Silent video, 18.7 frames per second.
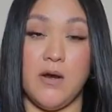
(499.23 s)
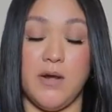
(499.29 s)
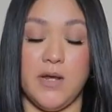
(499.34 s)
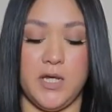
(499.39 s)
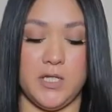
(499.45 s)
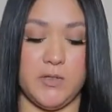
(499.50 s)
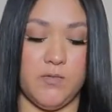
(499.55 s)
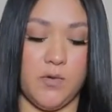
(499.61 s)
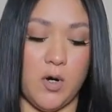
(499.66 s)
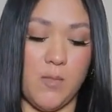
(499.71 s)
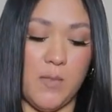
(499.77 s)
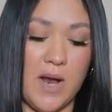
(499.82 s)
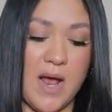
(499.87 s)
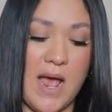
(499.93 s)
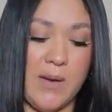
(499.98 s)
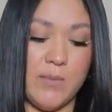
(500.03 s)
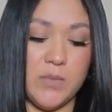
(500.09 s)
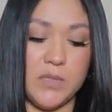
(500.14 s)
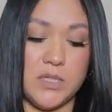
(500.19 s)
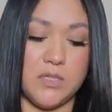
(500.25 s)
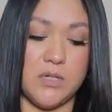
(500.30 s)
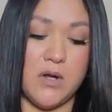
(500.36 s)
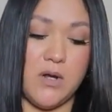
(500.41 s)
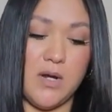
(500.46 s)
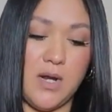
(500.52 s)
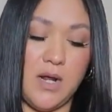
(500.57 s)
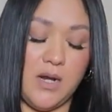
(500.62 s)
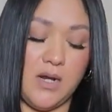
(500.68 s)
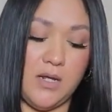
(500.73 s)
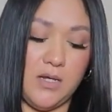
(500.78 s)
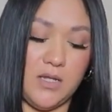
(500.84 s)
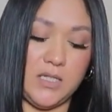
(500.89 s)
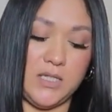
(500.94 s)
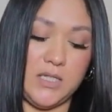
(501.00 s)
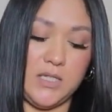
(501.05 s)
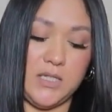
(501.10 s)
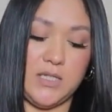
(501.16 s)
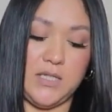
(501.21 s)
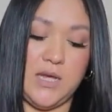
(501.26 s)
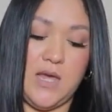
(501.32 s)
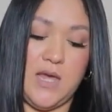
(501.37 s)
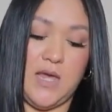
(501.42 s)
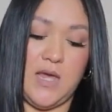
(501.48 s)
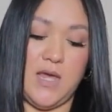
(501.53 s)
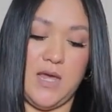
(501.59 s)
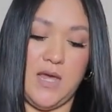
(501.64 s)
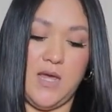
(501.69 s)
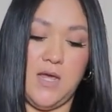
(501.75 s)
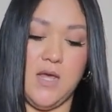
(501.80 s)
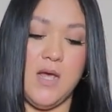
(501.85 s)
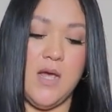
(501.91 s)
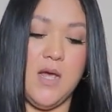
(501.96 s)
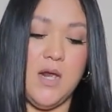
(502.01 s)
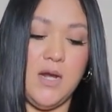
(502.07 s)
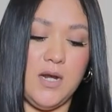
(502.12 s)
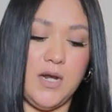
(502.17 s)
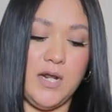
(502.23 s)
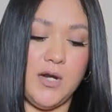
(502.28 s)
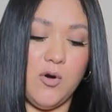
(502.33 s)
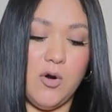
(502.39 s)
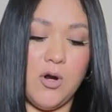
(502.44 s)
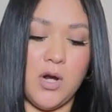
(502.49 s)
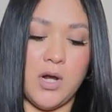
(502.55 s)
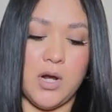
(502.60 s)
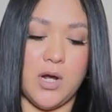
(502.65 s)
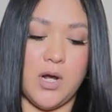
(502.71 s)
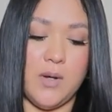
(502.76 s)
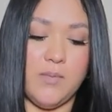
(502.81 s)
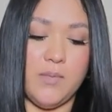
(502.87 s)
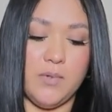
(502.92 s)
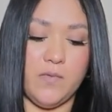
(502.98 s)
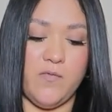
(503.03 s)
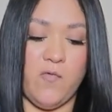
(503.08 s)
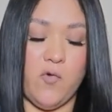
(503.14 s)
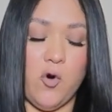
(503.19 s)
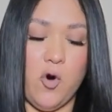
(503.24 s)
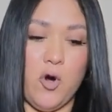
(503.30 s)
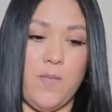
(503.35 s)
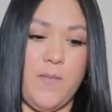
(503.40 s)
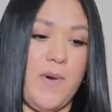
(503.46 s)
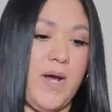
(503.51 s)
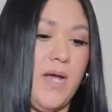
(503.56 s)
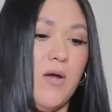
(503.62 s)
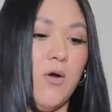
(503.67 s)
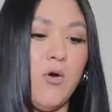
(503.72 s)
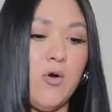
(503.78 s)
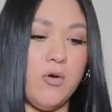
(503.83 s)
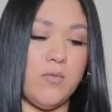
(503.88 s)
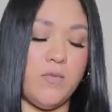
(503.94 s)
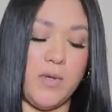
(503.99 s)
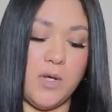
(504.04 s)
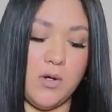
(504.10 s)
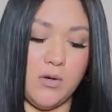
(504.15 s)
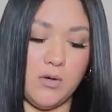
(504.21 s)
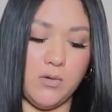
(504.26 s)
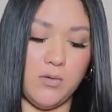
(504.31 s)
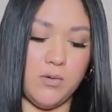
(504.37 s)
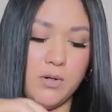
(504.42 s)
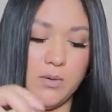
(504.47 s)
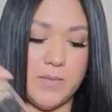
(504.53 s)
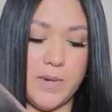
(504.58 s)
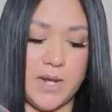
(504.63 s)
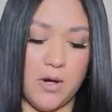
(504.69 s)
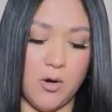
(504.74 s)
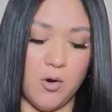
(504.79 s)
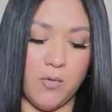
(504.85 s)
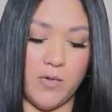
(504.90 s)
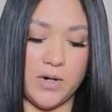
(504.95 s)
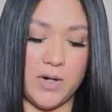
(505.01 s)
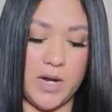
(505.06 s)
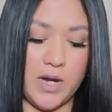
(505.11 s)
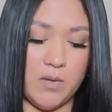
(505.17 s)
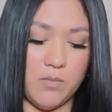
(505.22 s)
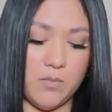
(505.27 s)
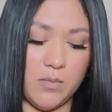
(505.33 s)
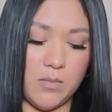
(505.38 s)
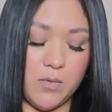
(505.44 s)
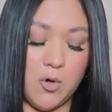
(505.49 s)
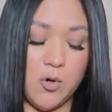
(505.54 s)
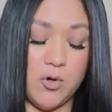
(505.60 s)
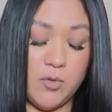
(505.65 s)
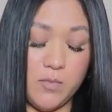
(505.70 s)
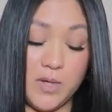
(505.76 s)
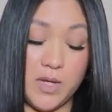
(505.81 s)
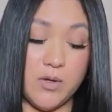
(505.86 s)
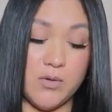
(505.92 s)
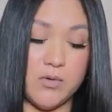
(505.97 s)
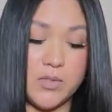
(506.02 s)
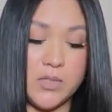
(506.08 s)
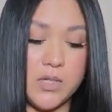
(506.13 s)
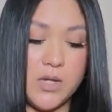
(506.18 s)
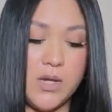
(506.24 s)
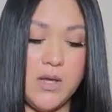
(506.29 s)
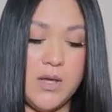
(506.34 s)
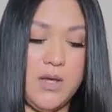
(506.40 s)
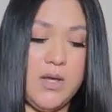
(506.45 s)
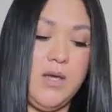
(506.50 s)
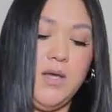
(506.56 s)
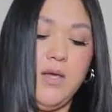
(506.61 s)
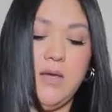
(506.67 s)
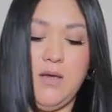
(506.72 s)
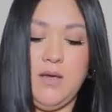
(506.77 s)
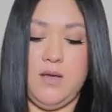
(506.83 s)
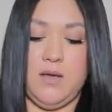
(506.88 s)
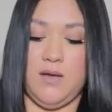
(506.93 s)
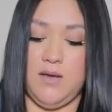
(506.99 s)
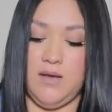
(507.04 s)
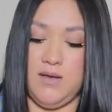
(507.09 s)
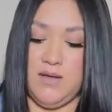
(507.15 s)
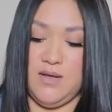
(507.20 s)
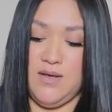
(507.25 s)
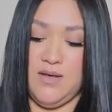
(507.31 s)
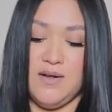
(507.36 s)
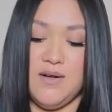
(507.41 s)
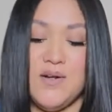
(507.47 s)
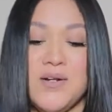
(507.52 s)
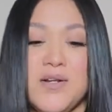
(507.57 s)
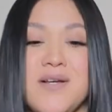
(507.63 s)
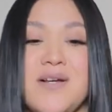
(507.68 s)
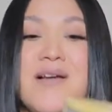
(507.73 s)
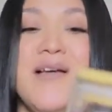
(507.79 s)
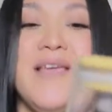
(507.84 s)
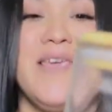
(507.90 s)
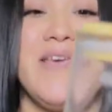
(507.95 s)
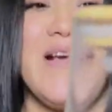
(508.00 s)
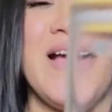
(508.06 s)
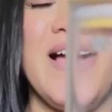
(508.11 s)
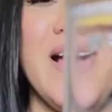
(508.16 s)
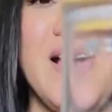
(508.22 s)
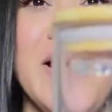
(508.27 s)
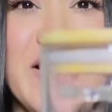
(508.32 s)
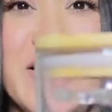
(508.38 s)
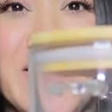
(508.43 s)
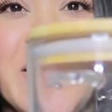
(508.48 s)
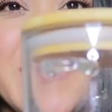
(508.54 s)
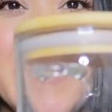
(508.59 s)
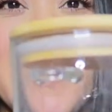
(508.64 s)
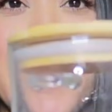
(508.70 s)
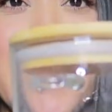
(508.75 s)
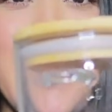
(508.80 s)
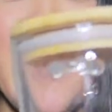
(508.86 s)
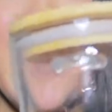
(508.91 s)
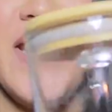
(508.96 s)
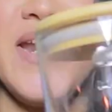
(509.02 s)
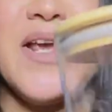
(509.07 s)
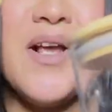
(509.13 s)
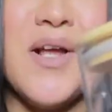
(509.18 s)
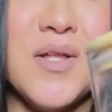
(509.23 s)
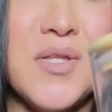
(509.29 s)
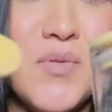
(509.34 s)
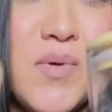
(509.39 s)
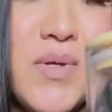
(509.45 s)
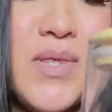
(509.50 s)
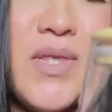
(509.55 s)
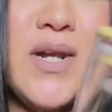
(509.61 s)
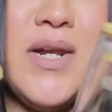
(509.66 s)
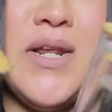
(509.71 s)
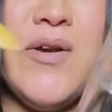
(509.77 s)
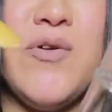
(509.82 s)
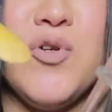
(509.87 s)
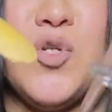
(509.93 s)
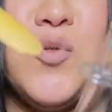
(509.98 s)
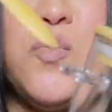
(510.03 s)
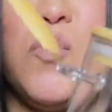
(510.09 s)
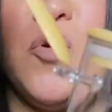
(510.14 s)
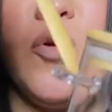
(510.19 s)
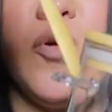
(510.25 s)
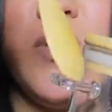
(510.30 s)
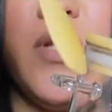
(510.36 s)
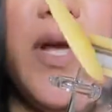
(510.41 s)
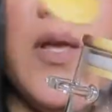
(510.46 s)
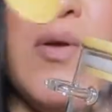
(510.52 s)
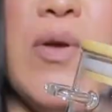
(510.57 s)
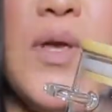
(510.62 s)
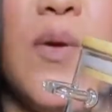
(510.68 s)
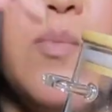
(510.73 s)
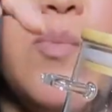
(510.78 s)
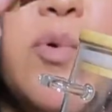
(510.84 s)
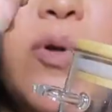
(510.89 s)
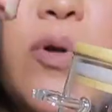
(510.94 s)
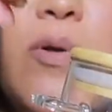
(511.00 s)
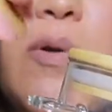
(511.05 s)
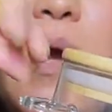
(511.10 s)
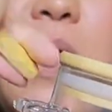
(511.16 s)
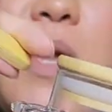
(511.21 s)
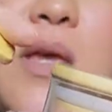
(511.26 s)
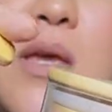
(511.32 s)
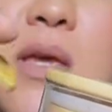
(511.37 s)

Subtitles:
is from Amazon, and this is a little cup for my oatmeal, my overnight oatmeals. Look, you guys. And it comes with the little spoon that you can put right